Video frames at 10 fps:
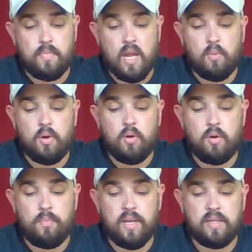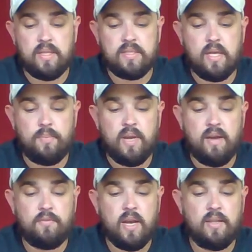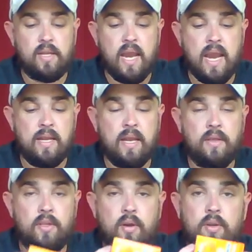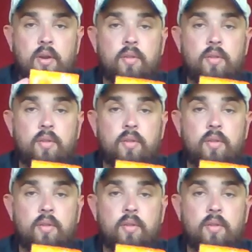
I went on and picked this up, and after I ate the candy, I thought,